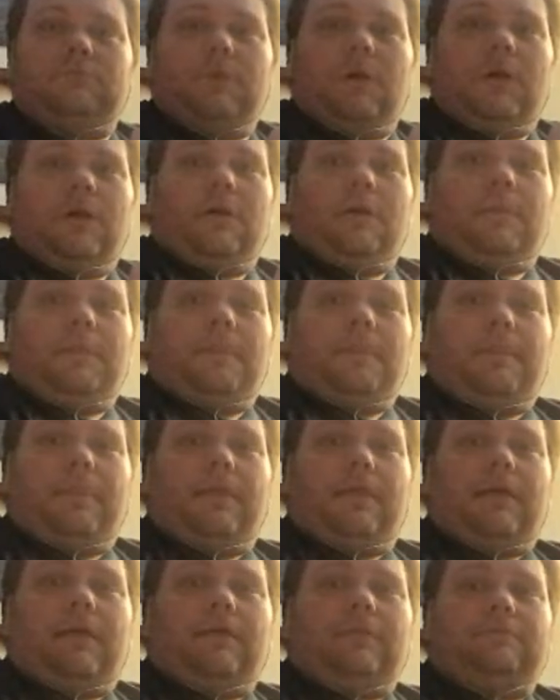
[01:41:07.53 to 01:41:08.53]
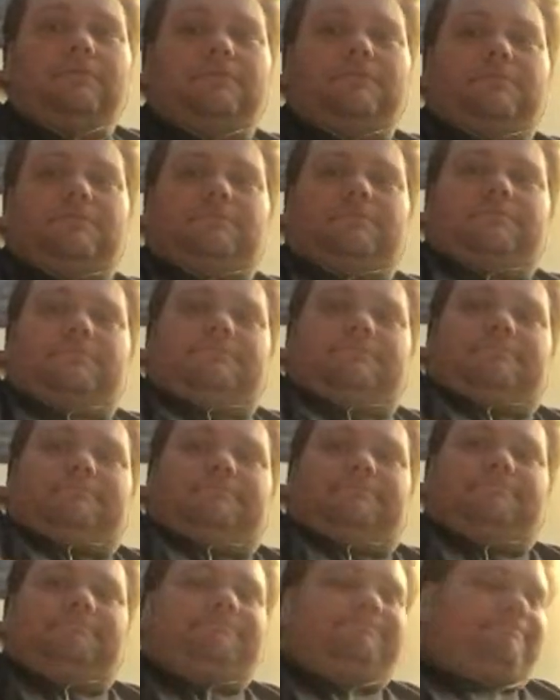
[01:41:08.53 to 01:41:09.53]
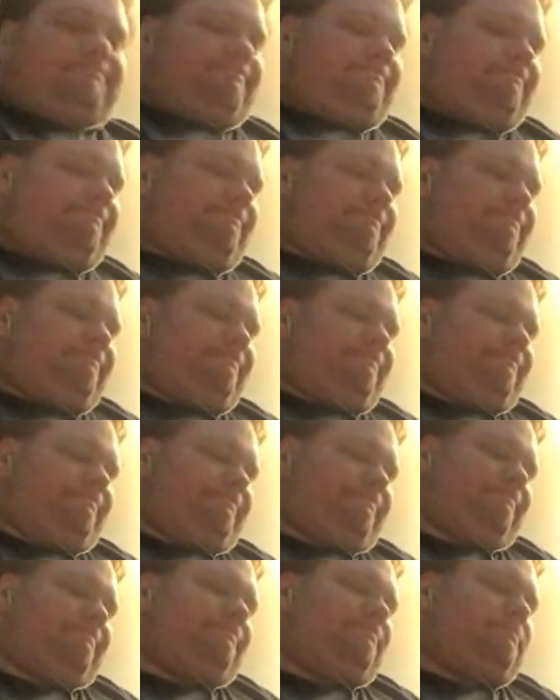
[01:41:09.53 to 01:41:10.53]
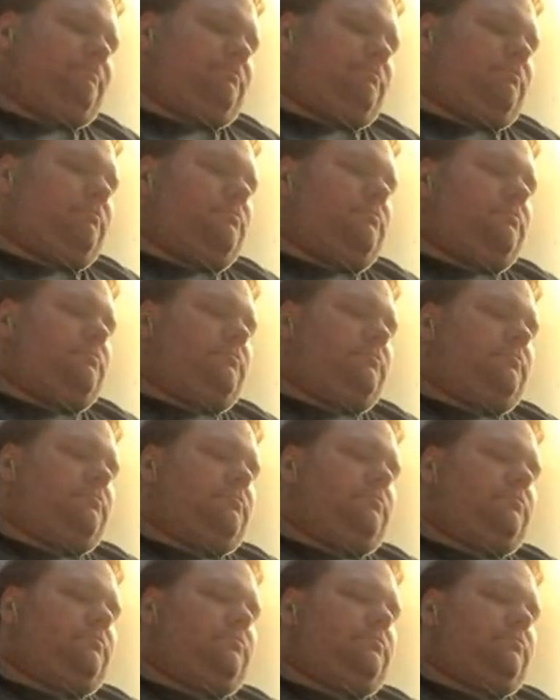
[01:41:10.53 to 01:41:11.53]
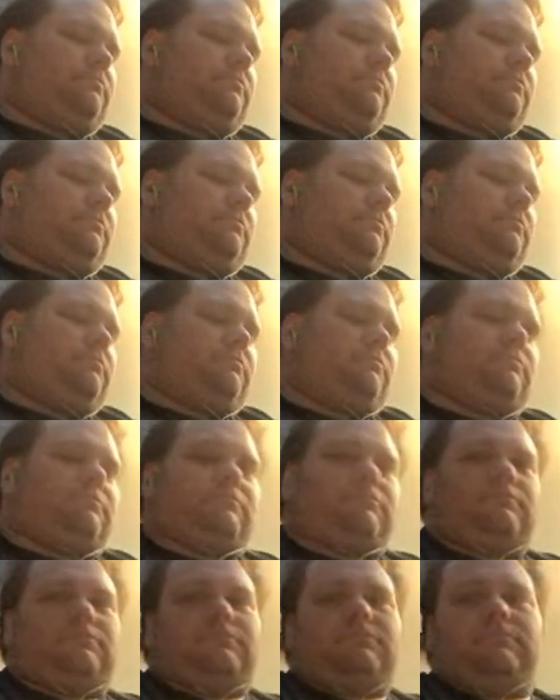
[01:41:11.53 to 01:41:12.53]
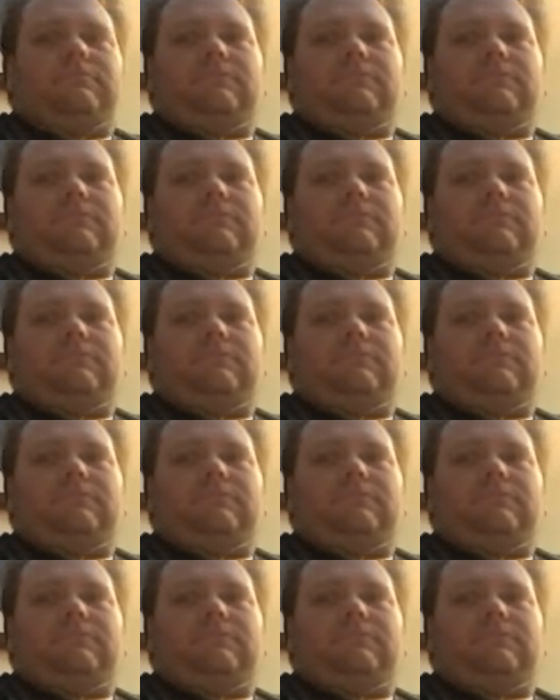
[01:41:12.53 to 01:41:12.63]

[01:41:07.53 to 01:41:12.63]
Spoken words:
Well, you can take it somewhere to get it tuned. I'm sure you can take it to a place where they can tune that for you.